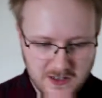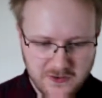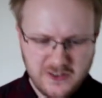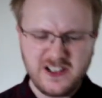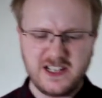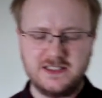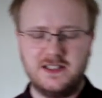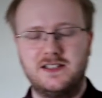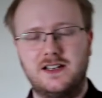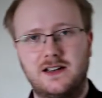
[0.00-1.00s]
Very
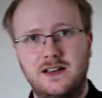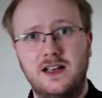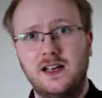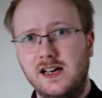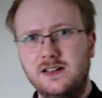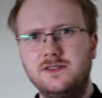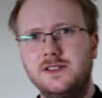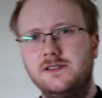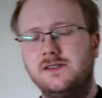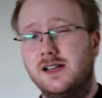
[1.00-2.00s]
exciting. And
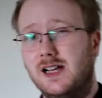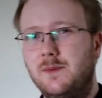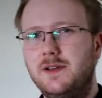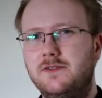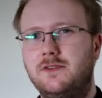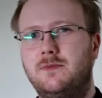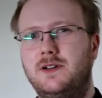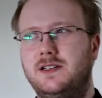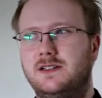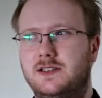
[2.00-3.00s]
also a bit of a
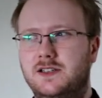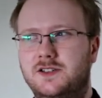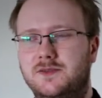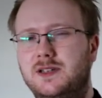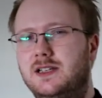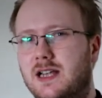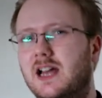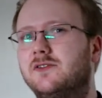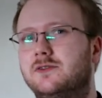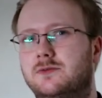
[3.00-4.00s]
reminder that you should be
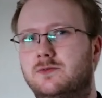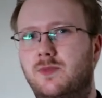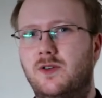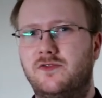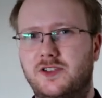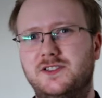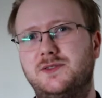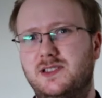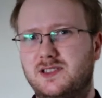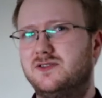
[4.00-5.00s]
careful what fonts
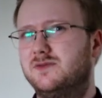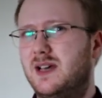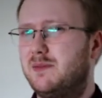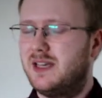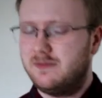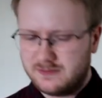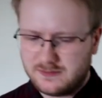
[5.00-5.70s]
you install, maybe.